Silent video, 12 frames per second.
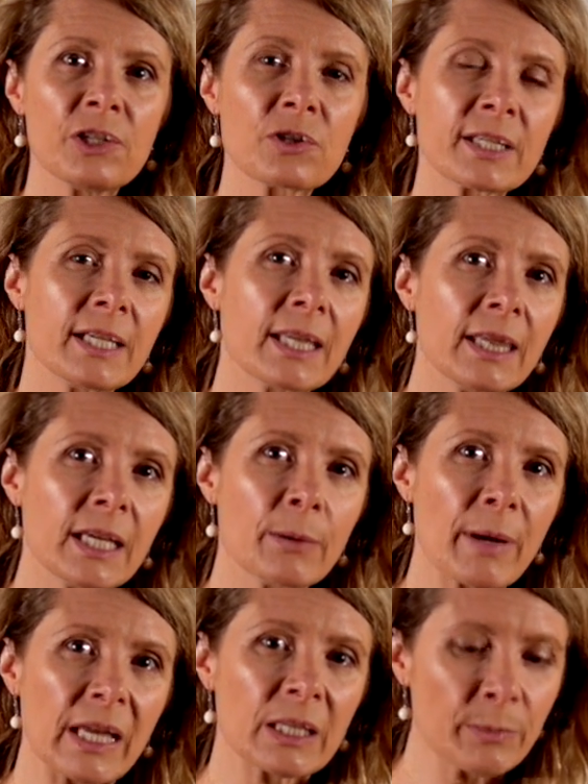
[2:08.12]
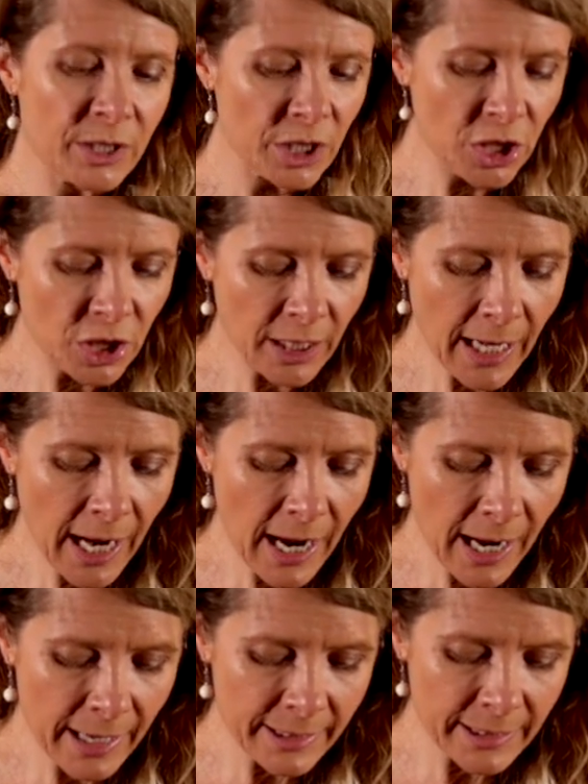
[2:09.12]
interesting thing about the Magician
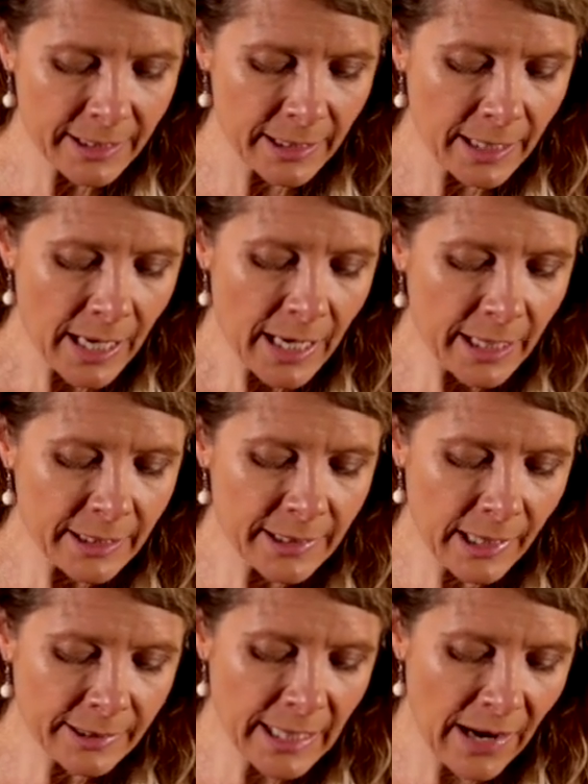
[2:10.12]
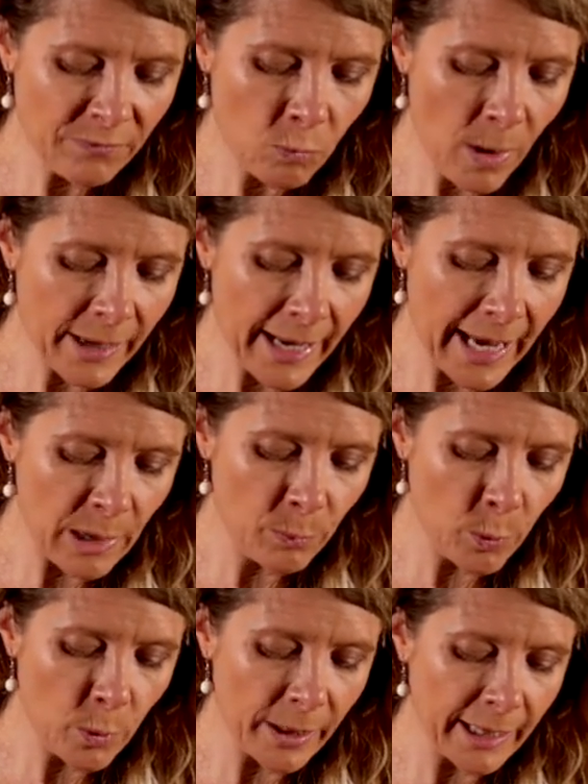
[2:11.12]
card is that he does have one
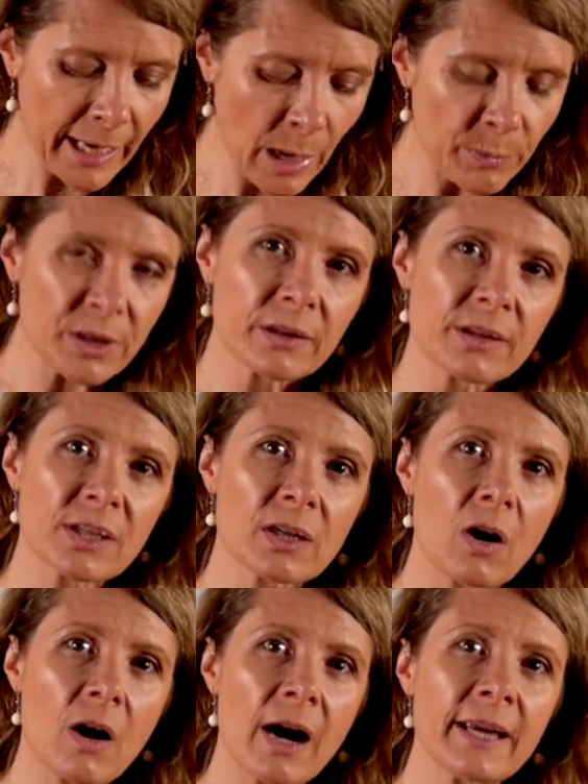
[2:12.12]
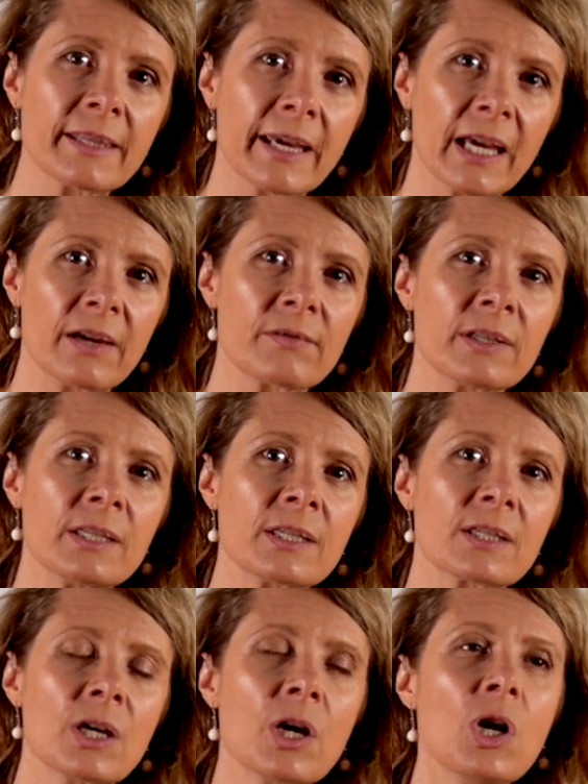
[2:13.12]
hand pointing up to the sky, the
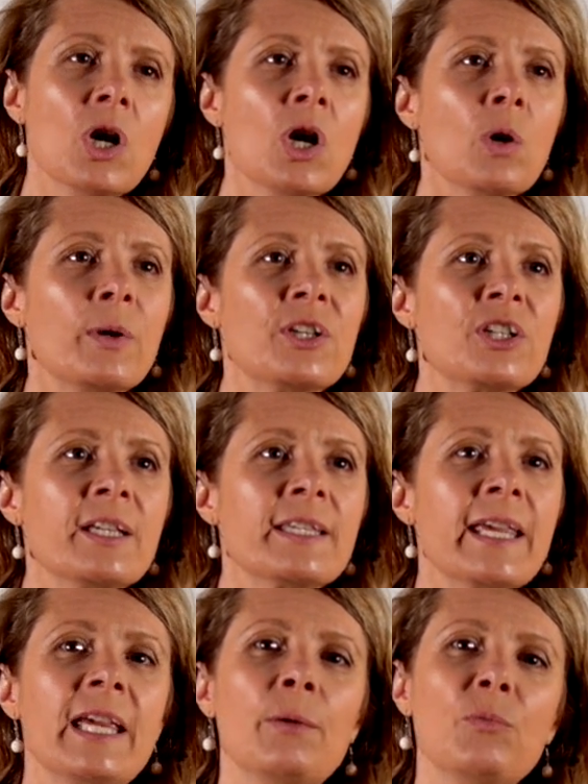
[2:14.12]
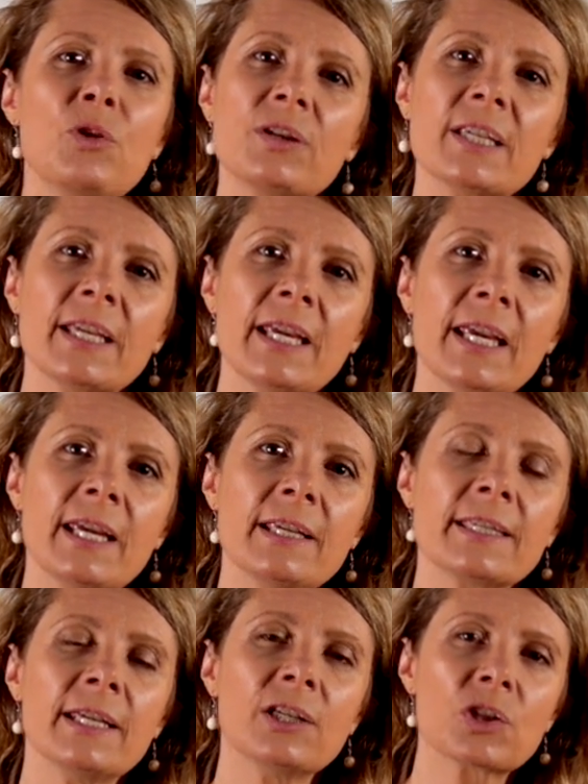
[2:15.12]
heavens, which is him using
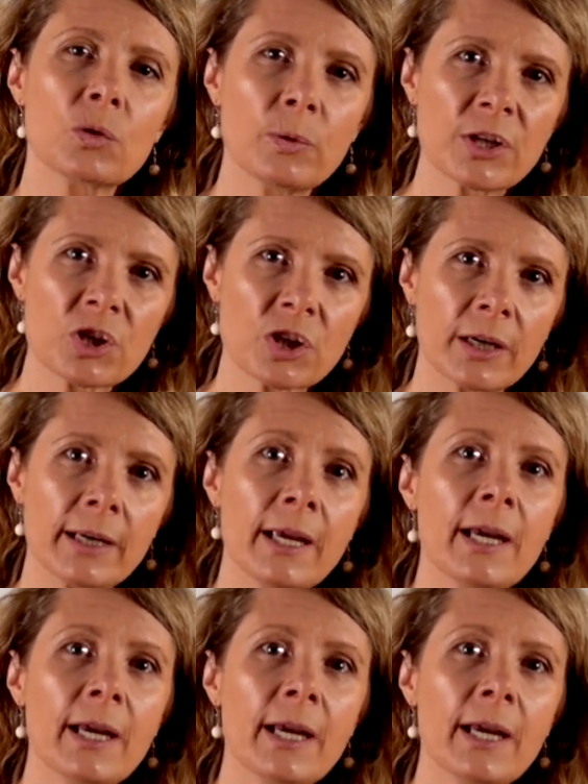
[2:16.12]
his intuition.